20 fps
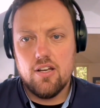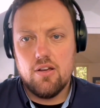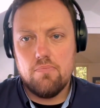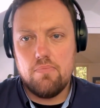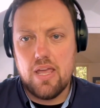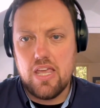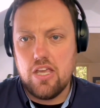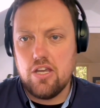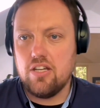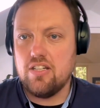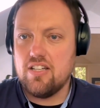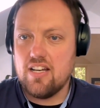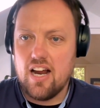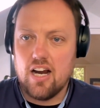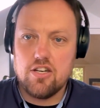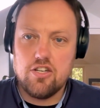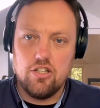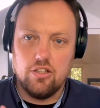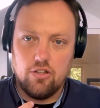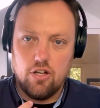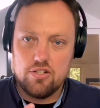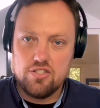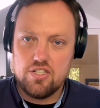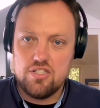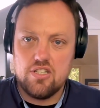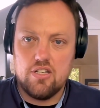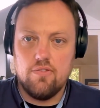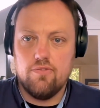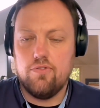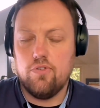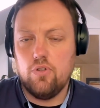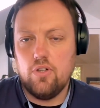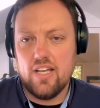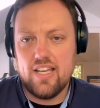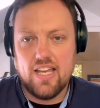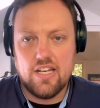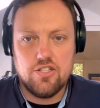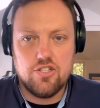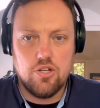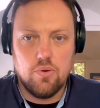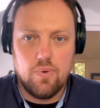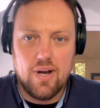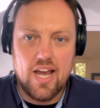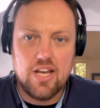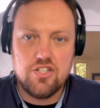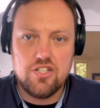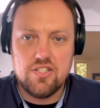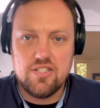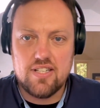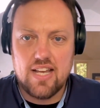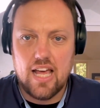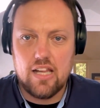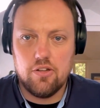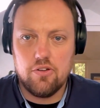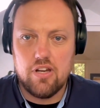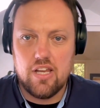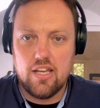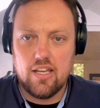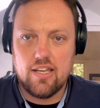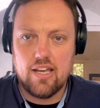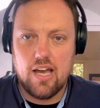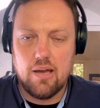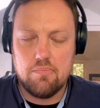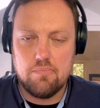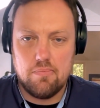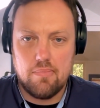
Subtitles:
but you can deduct your losses in full against your wage and salary income,